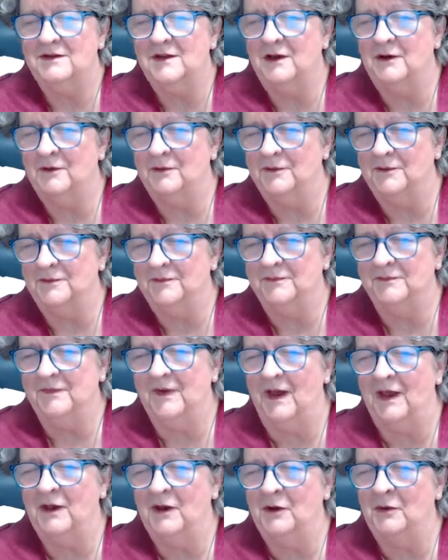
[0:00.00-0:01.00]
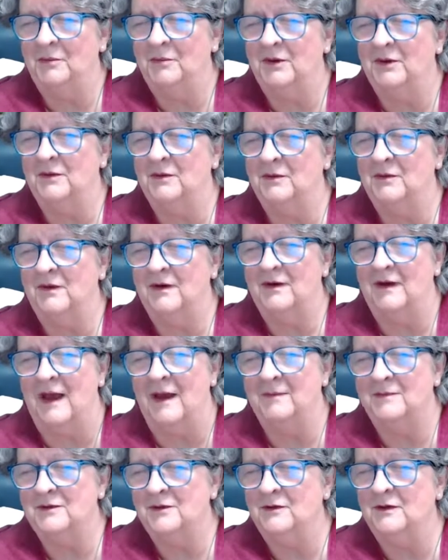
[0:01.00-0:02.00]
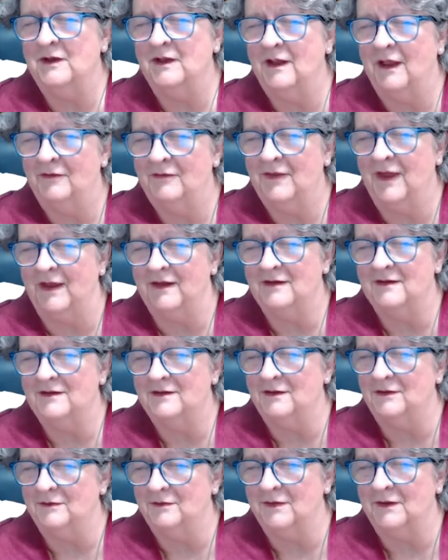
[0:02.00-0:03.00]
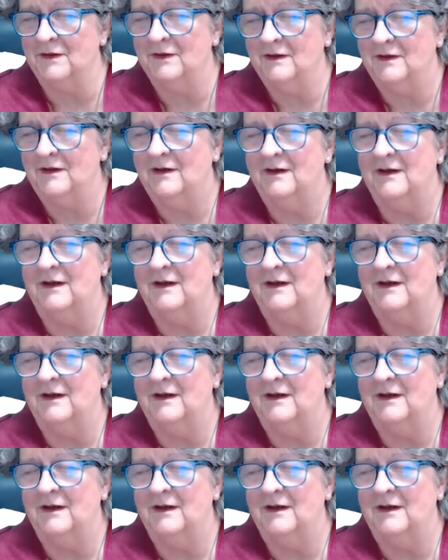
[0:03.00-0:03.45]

So I hope you absolutely love that, Silver.